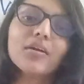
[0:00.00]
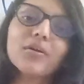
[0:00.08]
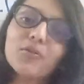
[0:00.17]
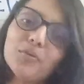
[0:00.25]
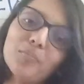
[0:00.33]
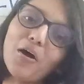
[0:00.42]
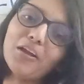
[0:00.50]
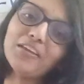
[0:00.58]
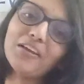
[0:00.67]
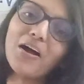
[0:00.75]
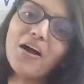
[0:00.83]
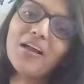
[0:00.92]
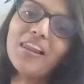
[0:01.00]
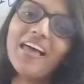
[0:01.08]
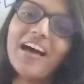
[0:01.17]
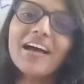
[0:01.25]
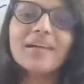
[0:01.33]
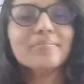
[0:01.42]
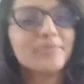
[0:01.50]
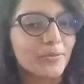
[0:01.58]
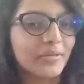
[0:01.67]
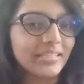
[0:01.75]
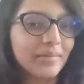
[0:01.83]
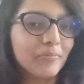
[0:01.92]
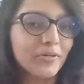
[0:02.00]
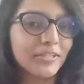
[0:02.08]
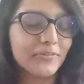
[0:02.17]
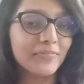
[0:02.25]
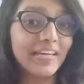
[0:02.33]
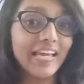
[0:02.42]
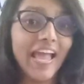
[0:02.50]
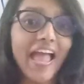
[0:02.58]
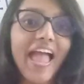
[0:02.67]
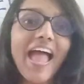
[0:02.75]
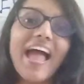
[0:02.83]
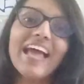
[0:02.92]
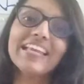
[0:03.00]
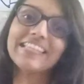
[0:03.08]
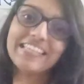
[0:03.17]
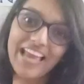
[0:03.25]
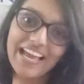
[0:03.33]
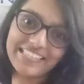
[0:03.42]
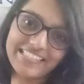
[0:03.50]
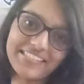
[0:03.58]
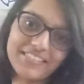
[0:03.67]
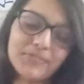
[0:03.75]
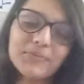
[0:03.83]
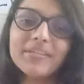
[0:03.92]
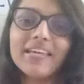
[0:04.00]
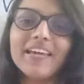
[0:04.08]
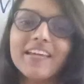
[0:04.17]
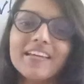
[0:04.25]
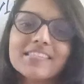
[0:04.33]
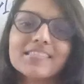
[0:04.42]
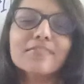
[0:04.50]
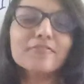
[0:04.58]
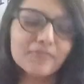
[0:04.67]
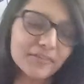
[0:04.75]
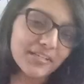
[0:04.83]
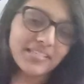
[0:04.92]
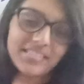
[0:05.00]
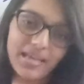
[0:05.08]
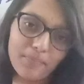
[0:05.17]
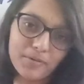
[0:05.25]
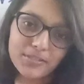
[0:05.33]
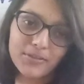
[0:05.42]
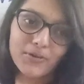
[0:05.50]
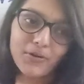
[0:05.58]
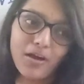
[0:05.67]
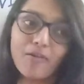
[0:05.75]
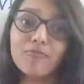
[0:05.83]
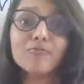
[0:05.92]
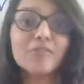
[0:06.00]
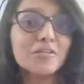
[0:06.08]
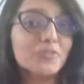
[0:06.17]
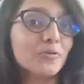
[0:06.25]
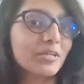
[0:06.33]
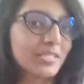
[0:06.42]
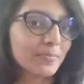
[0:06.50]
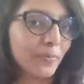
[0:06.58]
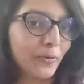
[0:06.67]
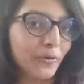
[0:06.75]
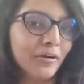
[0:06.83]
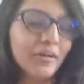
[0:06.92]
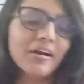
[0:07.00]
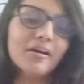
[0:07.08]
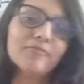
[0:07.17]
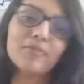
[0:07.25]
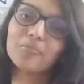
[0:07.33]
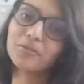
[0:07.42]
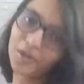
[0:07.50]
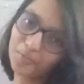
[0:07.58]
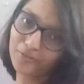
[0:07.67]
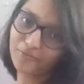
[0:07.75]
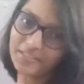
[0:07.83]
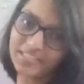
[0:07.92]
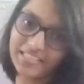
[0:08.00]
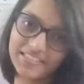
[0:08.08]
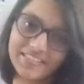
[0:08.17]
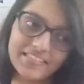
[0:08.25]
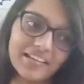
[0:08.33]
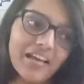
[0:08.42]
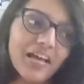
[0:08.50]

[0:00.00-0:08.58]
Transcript: Good morning all, I am Joyeta Moietree, and yes, today is the first episode of Fun to Explore from Thermal Physics.